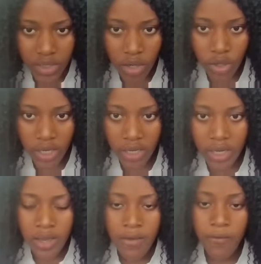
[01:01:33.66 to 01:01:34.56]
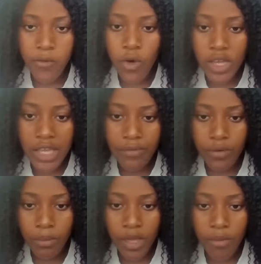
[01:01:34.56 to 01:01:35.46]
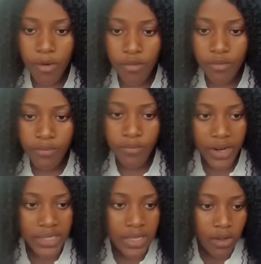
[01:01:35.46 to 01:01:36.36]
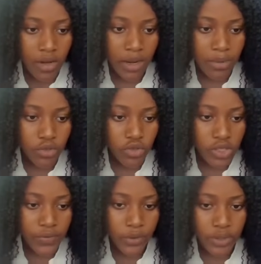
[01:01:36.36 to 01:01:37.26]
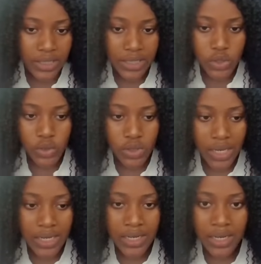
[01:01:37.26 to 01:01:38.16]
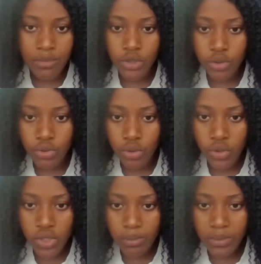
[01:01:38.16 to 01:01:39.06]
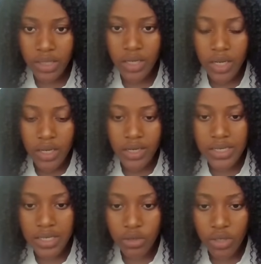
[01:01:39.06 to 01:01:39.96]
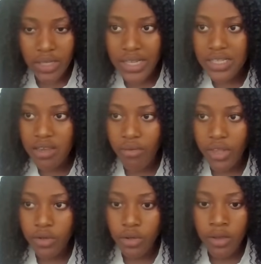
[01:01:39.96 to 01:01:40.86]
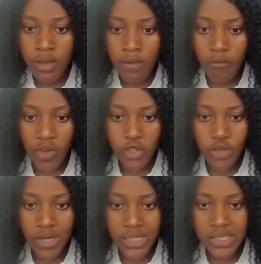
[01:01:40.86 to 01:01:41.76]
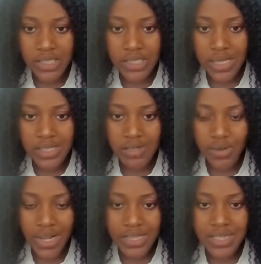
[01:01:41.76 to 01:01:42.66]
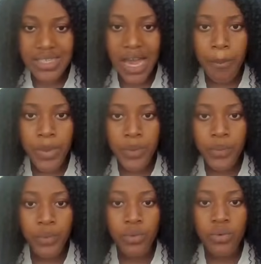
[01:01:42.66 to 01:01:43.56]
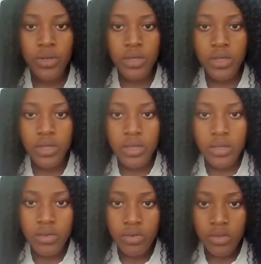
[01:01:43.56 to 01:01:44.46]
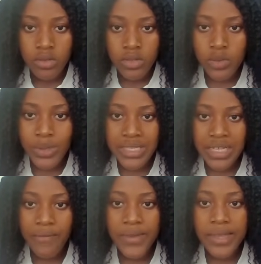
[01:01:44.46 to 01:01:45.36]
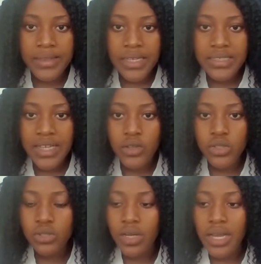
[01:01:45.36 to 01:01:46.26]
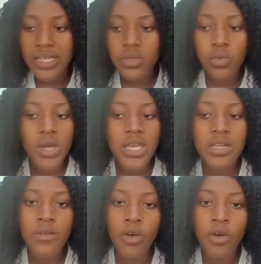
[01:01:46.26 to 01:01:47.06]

4k from Cameroon, right? Let me just filter down to Ghana. Let me show you something. This is a content creator, virtual assistant, right? These are people. This person have earned $10,000 working